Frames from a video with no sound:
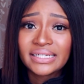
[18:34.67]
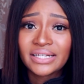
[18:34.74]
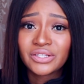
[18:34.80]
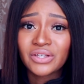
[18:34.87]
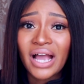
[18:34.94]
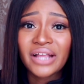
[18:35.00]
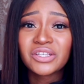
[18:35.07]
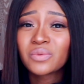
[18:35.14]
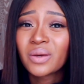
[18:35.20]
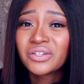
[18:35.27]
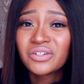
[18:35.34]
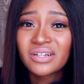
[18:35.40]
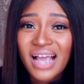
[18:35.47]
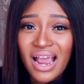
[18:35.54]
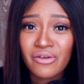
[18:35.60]
And so I just want
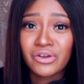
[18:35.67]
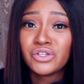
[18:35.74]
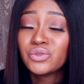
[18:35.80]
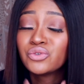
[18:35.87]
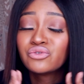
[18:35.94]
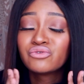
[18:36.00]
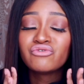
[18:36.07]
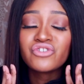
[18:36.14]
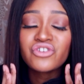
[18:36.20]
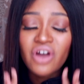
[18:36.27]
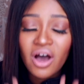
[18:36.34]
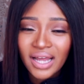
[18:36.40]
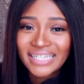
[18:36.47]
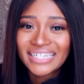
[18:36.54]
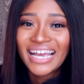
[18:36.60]
to encourage you to
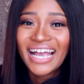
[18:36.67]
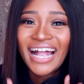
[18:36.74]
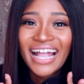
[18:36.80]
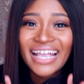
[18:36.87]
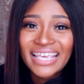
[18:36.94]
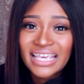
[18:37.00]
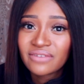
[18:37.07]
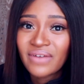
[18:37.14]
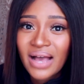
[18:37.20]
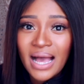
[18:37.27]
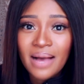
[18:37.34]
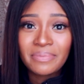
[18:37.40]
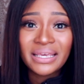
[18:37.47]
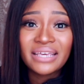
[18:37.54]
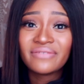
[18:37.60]
not give
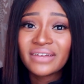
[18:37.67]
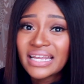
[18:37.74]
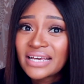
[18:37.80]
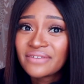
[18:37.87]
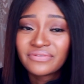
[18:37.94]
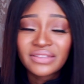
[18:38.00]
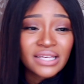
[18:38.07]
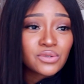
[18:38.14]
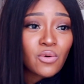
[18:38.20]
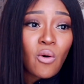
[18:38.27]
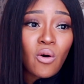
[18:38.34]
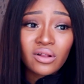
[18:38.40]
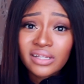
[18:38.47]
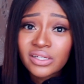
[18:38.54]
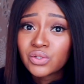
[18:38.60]
up, even if there's
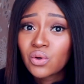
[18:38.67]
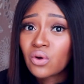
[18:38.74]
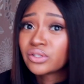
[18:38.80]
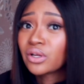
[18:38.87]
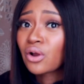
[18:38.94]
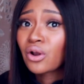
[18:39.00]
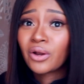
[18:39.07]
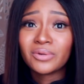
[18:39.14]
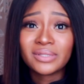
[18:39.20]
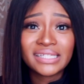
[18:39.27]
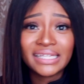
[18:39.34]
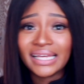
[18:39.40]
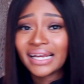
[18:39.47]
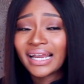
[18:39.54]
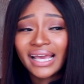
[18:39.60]
all the doors are
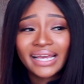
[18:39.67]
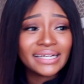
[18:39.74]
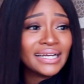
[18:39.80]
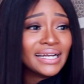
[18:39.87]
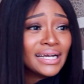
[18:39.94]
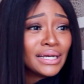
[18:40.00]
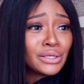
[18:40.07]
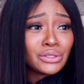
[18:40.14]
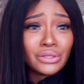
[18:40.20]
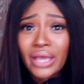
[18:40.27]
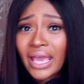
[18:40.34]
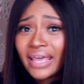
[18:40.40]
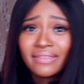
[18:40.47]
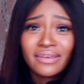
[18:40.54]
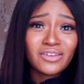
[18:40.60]
closing, like,
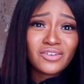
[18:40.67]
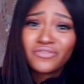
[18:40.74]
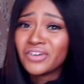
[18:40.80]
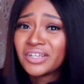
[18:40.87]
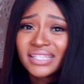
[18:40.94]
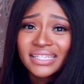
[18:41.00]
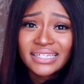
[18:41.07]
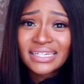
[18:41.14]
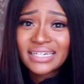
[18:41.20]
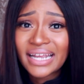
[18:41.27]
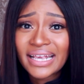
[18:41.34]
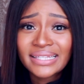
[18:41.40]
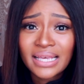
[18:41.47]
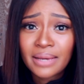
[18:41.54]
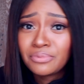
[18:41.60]
yeah, the university didn't
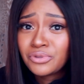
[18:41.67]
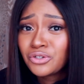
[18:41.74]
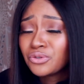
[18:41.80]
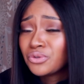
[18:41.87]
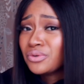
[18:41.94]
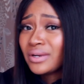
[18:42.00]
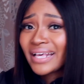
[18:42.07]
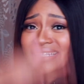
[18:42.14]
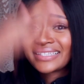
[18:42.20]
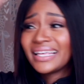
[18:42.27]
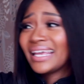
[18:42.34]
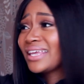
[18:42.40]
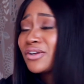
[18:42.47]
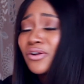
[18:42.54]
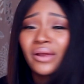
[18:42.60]
accept you, next
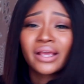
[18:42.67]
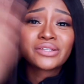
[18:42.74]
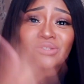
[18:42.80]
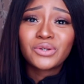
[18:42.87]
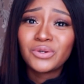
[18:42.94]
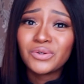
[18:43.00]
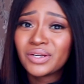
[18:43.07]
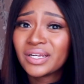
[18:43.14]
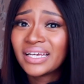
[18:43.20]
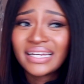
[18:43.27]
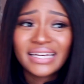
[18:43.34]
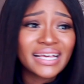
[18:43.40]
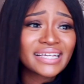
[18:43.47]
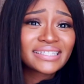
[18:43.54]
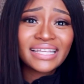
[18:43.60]
thing you're excluded,
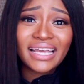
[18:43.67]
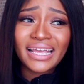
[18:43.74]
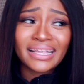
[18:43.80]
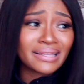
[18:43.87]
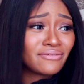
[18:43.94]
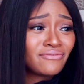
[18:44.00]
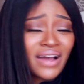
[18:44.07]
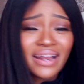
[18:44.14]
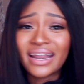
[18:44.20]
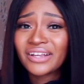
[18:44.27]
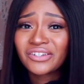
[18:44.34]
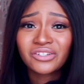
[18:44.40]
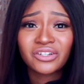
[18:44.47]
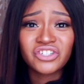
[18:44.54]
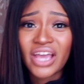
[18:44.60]
next thing the
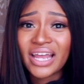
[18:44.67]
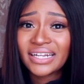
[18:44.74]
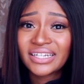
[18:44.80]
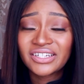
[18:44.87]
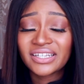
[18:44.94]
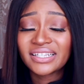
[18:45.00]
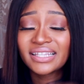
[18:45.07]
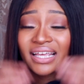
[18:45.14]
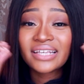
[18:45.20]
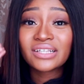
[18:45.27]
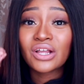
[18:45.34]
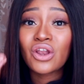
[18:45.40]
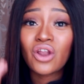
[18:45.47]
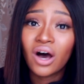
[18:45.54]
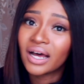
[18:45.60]
financial challenges, there's a
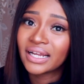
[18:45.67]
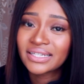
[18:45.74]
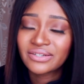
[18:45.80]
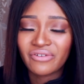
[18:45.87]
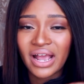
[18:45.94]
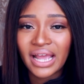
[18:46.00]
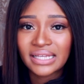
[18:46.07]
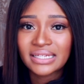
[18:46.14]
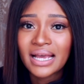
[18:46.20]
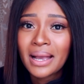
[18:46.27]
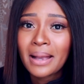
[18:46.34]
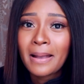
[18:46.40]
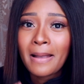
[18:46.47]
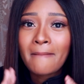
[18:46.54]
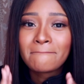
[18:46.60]
lot, right?
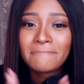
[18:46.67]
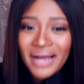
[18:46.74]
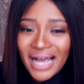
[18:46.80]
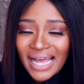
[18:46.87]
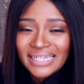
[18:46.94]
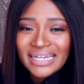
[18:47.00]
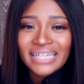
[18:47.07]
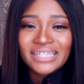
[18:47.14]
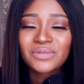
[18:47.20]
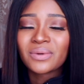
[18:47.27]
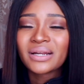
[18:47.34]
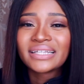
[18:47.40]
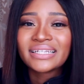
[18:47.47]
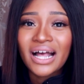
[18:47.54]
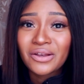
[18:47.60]
But I just
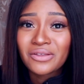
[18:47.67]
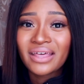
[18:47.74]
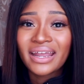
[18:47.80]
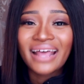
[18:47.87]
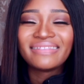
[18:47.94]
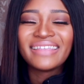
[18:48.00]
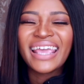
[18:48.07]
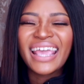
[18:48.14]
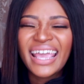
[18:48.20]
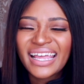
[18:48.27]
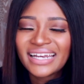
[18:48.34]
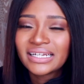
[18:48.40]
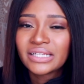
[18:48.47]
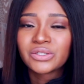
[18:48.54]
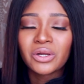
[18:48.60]
want to tell you that at the
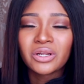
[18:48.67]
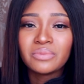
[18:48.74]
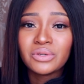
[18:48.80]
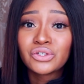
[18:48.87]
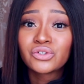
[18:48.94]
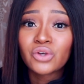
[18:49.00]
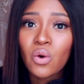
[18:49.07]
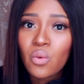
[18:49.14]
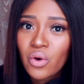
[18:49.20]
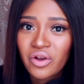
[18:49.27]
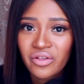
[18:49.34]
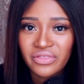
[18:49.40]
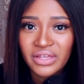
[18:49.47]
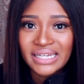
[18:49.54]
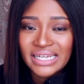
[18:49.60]
end it's going to be so
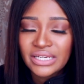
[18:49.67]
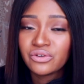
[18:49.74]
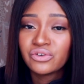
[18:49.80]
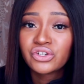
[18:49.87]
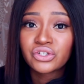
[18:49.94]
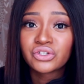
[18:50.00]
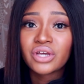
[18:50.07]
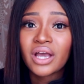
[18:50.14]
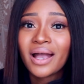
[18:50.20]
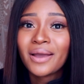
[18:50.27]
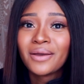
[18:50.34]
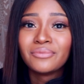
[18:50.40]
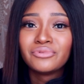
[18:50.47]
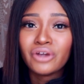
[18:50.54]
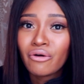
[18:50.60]
worth it, and you just
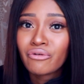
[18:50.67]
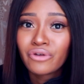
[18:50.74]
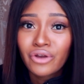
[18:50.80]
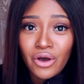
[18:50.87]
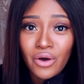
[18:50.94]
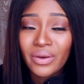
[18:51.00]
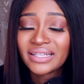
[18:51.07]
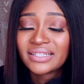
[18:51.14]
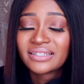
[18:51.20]
don't know.